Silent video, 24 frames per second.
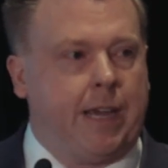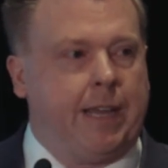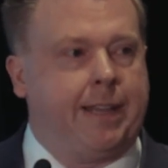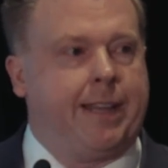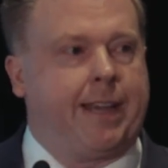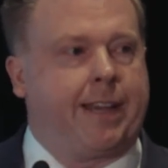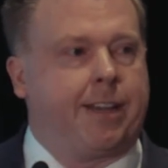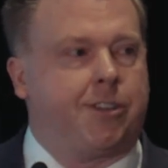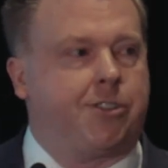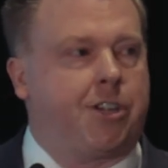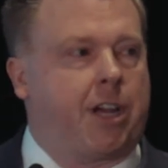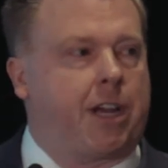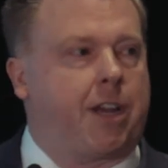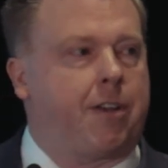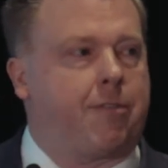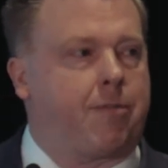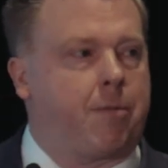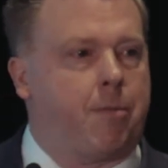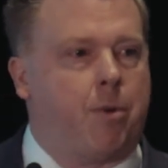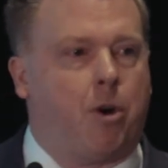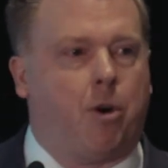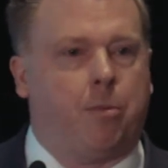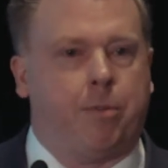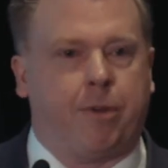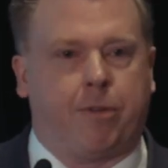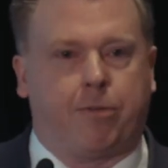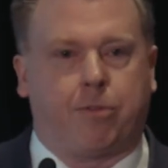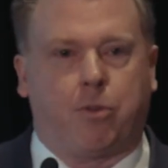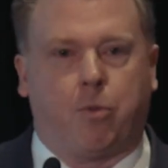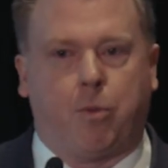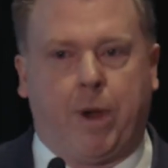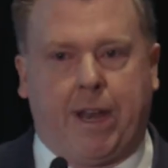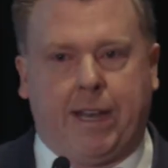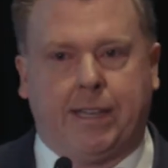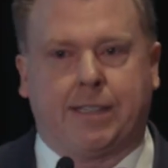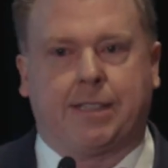and they can check it from home if the
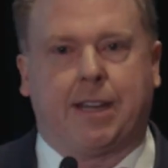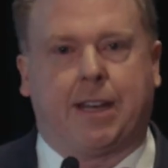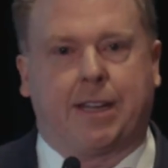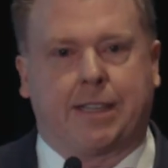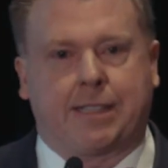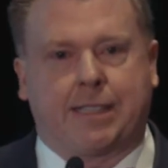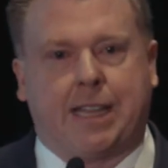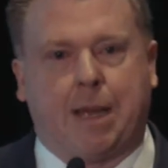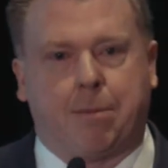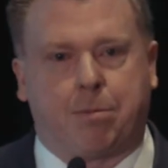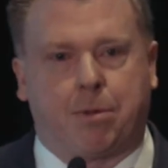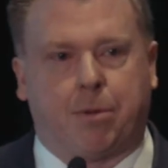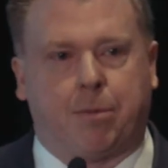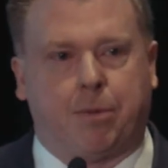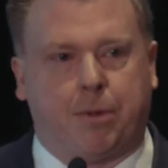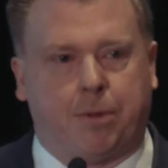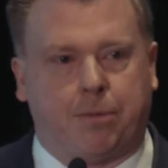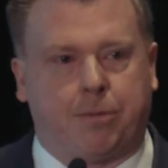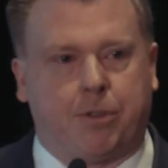weight is unacceptable,